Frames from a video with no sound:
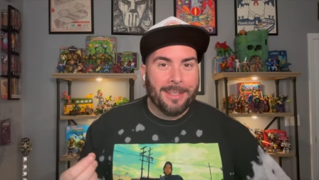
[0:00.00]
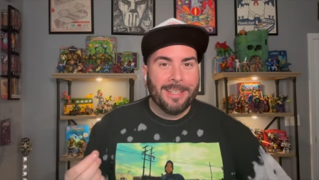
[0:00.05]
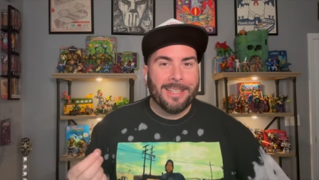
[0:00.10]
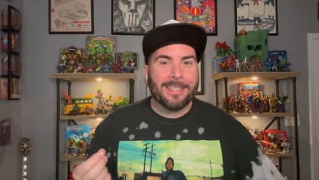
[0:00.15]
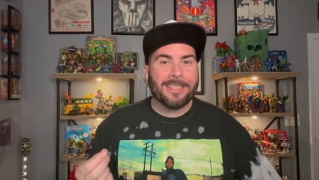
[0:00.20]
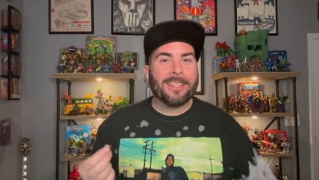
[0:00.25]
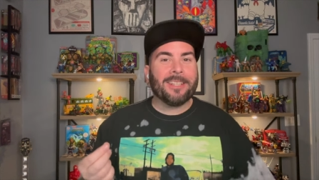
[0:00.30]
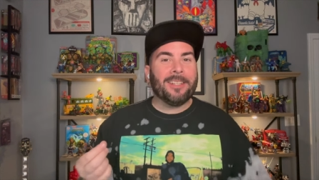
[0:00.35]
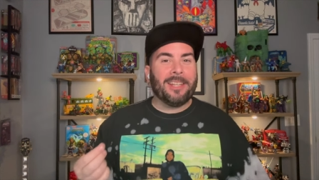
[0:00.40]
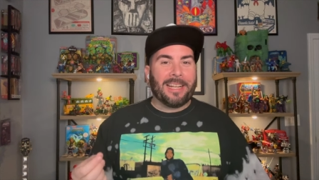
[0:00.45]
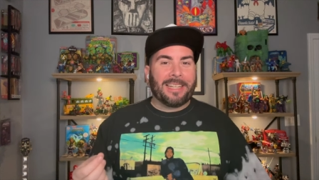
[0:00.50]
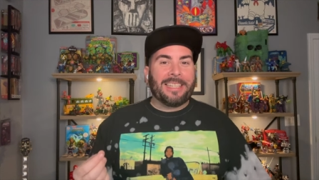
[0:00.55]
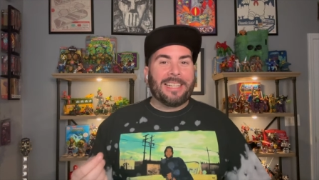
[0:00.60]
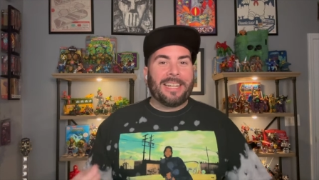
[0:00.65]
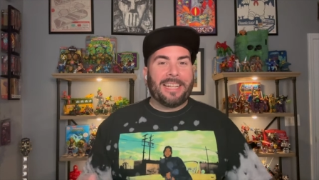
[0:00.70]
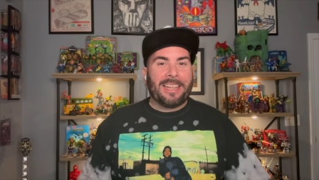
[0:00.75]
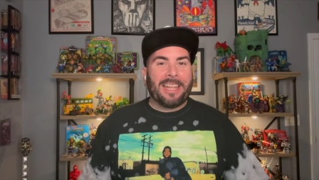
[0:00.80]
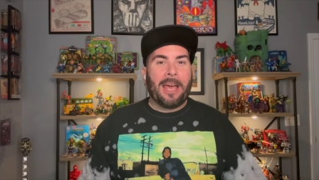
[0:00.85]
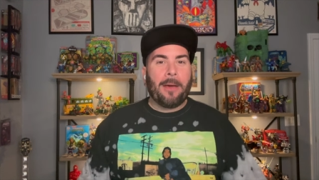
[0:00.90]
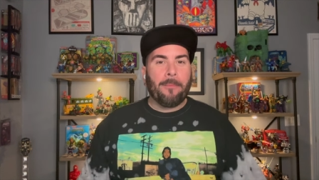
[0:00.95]
is collecting
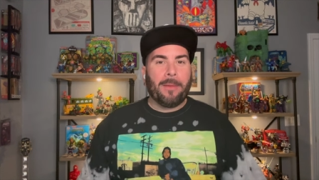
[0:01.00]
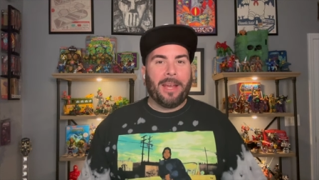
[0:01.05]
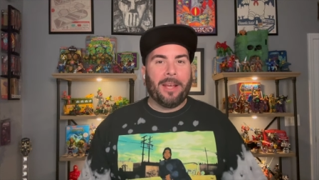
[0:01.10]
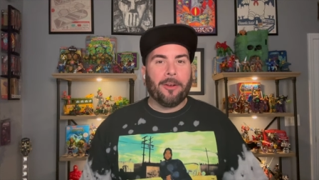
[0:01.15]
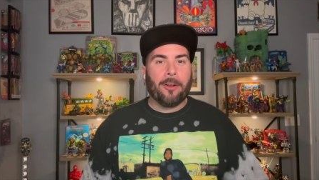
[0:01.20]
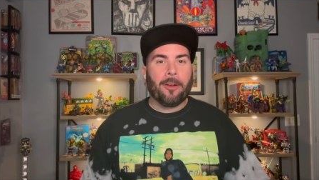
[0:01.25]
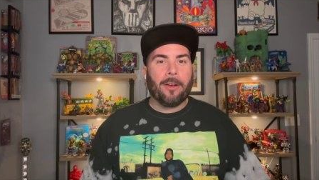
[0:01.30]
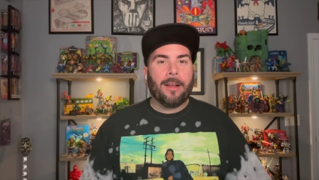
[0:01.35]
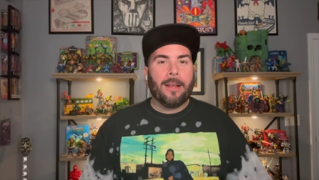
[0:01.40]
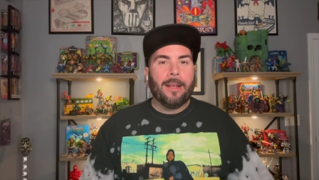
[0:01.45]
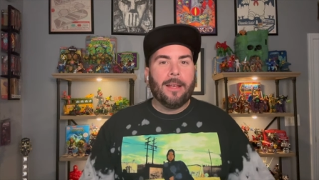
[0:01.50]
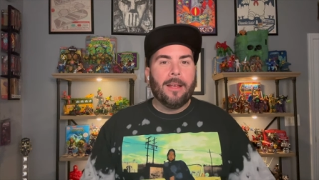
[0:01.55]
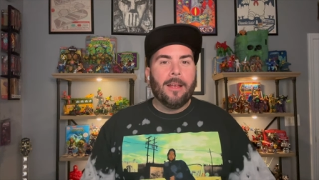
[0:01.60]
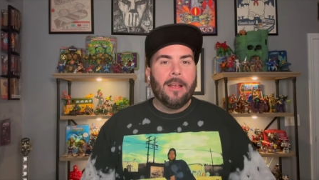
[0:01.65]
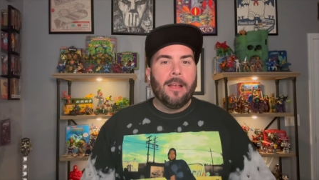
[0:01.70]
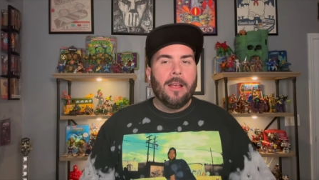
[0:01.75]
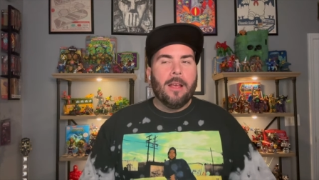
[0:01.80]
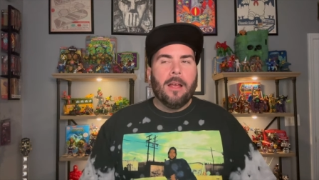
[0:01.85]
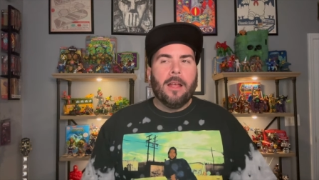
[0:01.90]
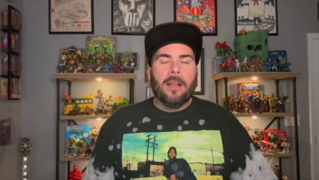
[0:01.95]
in that manner.
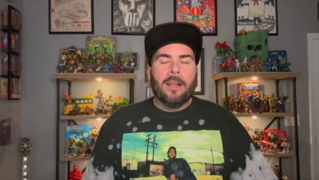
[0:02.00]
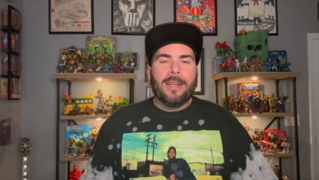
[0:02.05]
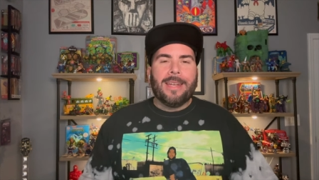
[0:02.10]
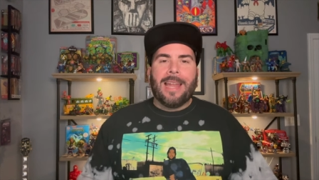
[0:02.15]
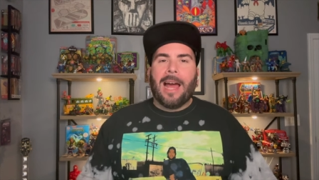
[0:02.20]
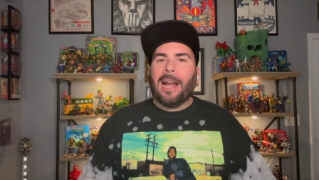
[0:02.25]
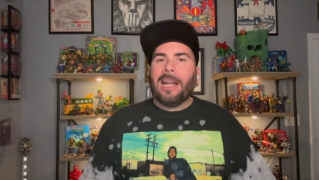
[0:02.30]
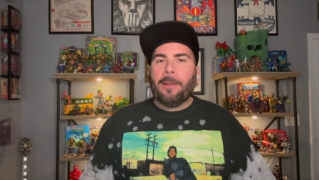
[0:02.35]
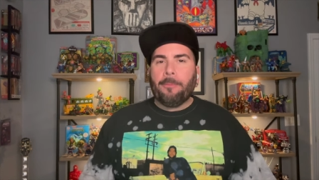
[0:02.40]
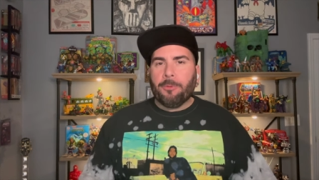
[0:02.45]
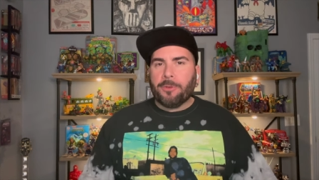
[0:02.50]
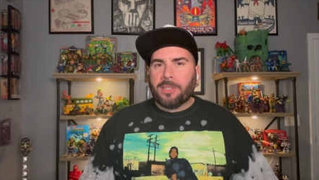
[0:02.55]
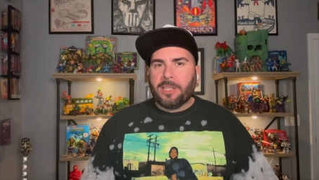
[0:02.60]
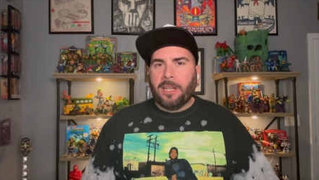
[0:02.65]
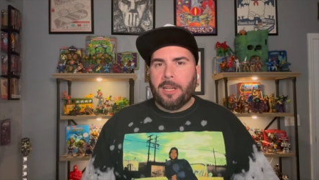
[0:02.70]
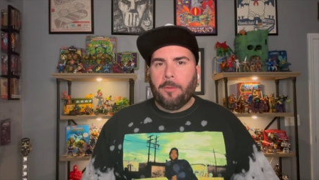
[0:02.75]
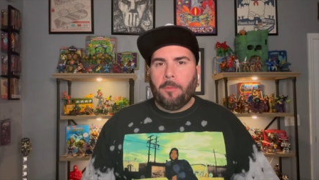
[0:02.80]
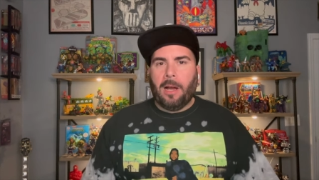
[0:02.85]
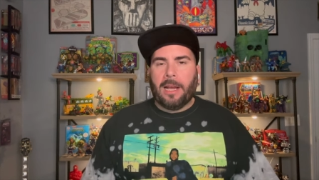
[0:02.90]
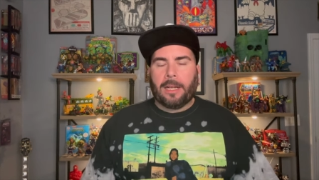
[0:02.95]

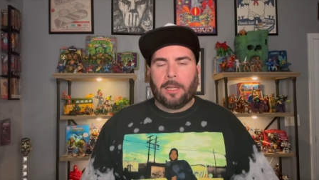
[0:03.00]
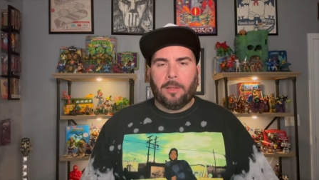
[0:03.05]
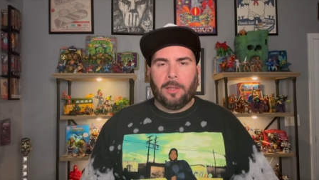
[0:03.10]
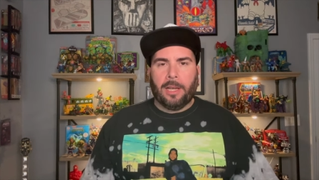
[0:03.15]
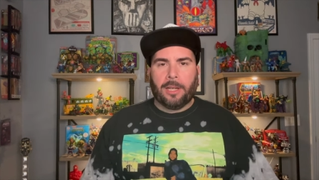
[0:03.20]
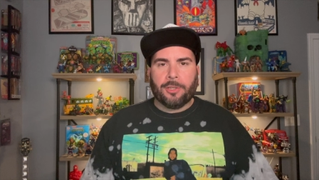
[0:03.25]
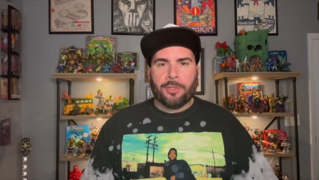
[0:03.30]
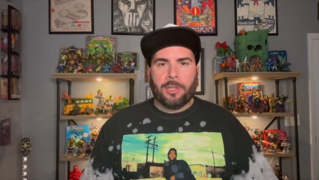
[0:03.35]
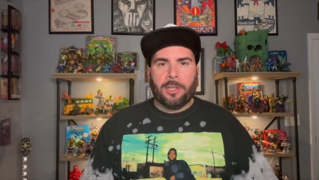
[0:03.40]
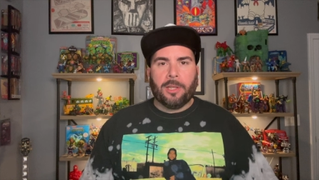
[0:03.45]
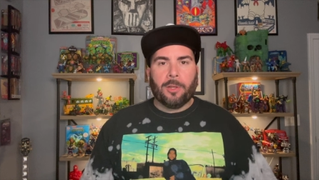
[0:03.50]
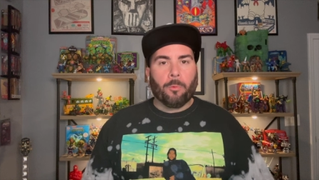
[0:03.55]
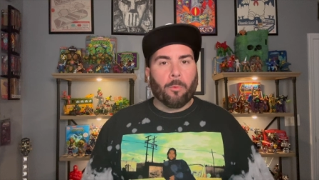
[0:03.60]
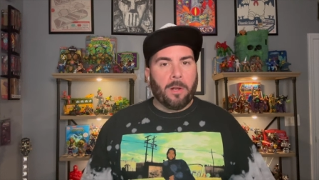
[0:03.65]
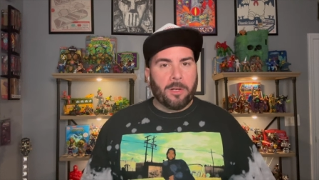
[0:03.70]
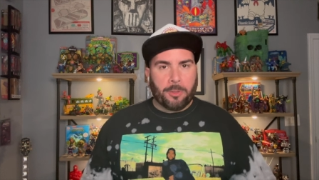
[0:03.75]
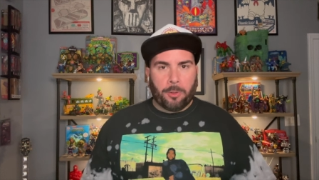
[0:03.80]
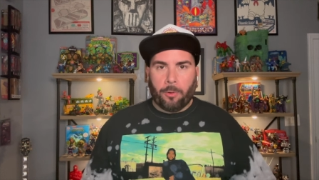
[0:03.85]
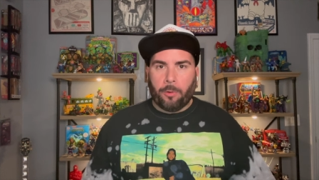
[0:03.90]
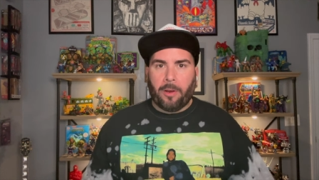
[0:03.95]
90% of my collection in the
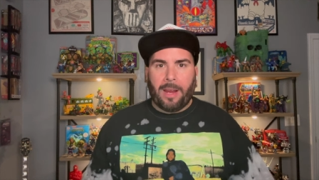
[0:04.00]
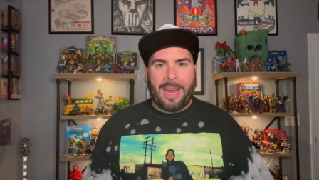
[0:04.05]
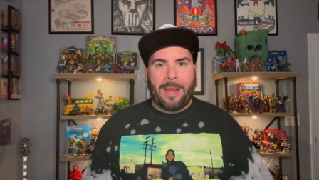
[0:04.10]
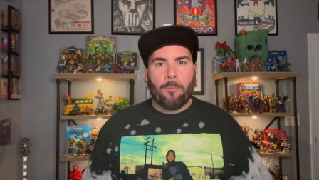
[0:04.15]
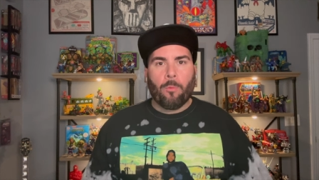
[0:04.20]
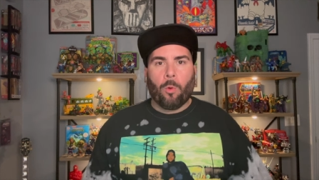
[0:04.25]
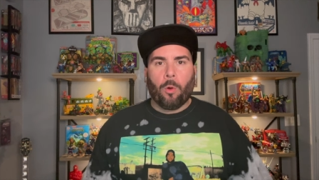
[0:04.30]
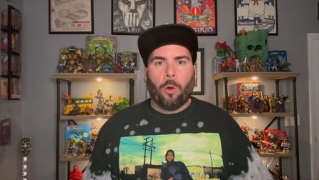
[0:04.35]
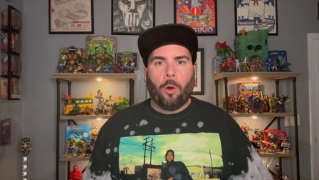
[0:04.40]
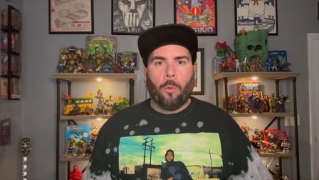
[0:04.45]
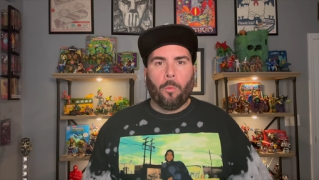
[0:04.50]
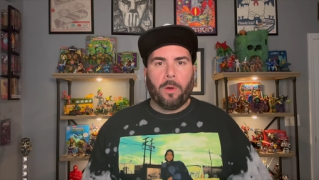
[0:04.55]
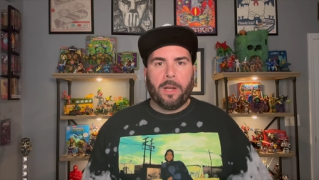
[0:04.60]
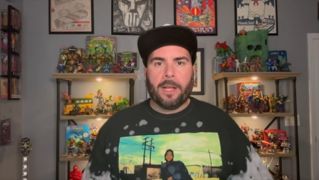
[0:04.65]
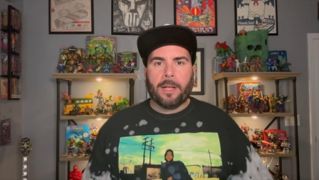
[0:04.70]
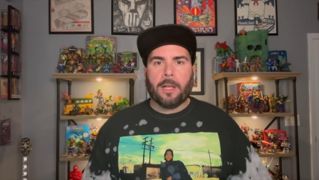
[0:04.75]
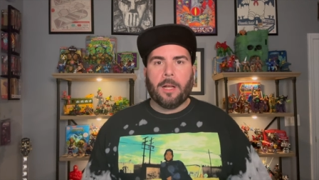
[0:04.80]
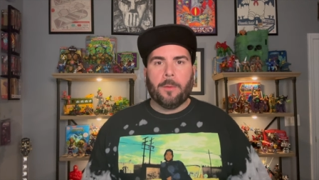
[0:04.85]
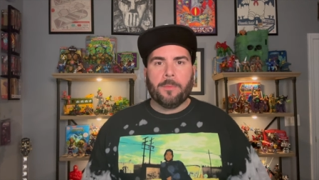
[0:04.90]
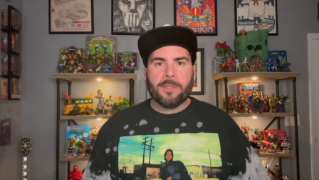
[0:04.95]
retro game world when
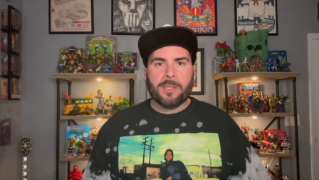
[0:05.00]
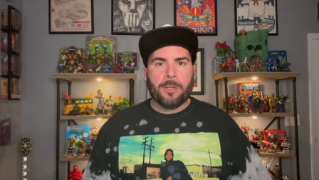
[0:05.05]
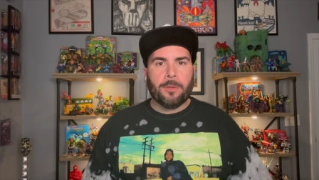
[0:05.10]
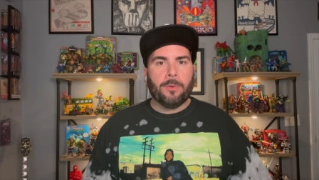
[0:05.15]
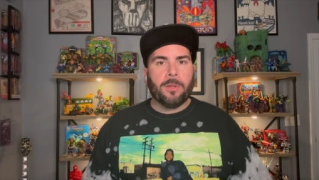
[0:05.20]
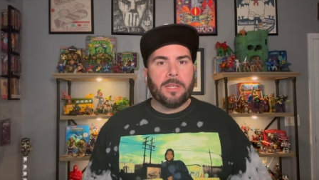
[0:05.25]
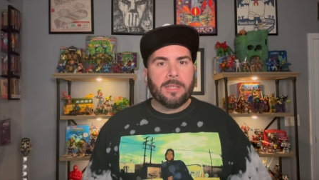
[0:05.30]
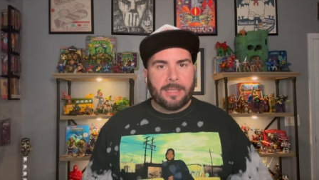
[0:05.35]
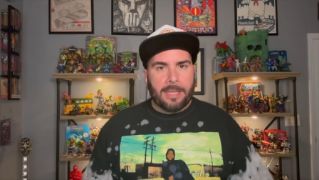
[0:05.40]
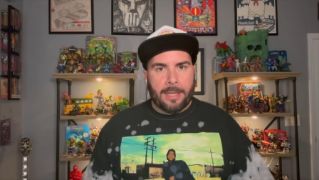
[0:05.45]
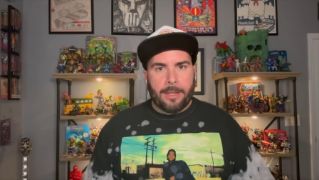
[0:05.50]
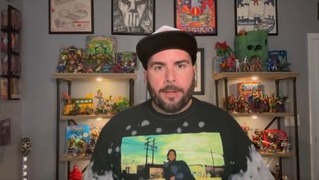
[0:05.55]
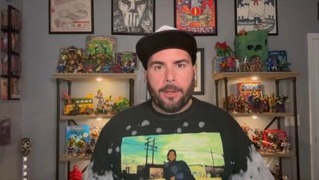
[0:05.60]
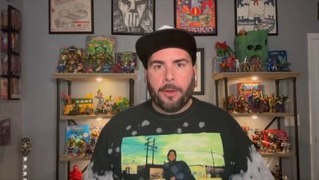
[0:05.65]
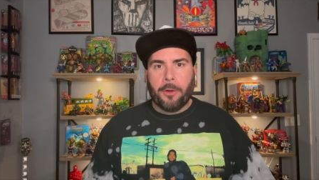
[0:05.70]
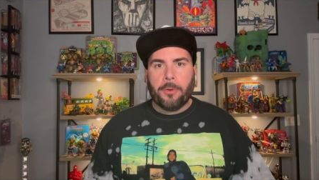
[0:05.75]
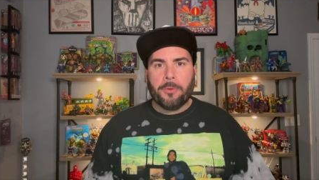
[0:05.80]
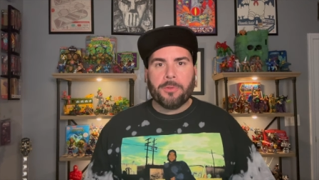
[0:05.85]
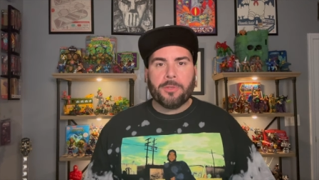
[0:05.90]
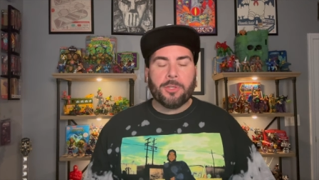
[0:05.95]
it comes to Nintendo,